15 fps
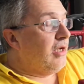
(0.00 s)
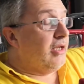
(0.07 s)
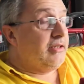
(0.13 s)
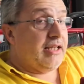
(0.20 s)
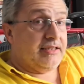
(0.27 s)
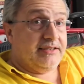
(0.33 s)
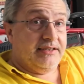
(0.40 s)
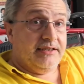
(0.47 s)
and
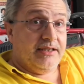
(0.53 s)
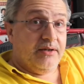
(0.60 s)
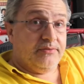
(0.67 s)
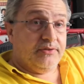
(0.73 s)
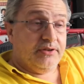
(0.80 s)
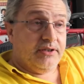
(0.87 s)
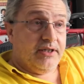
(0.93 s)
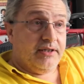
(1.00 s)
that's in the
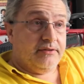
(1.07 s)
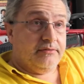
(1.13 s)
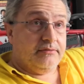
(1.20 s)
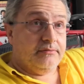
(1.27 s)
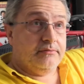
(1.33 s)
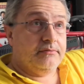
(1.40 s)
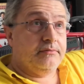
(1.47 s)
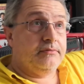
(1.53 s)
oven now.
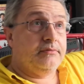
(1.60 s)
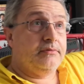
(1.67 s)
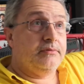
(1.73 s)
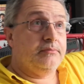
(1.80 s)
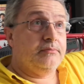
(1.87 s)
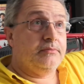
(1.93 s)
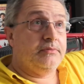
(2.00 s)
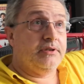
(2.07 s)

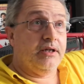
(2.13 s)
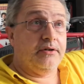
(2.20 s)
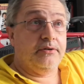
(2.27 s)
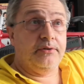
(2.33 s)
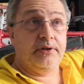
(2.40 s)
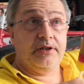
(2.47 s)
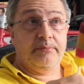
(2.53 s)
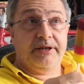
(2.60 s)

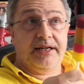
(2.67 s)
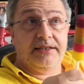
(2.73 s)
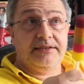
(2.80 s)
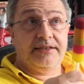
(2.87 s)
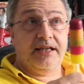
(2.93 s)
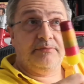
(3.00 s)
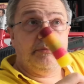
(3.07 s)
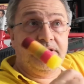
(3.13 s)
So in
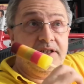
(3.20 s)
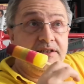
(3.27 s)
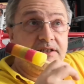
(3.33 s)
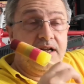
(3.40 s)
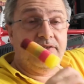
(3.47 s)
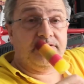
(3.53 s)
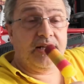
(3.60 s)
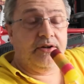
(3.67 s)
about 10 minutes
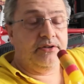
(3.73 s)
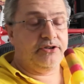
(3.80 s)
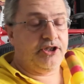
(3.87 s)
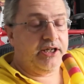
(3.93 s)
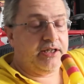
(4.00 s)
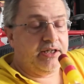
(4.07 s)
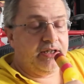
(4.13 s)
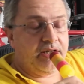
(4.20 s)
I'll have to go and
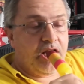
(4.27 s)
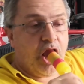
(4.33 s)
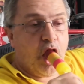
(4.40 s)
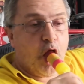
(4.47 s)
check it.